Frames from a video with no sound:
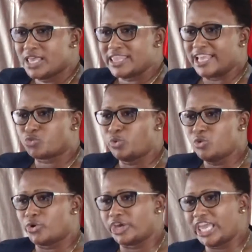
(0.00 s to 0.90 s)
that we
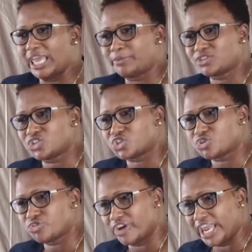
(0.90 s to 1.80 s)
were able to
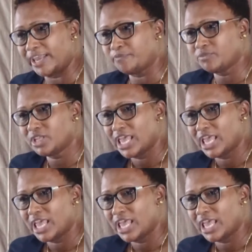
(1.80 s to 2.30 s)
train,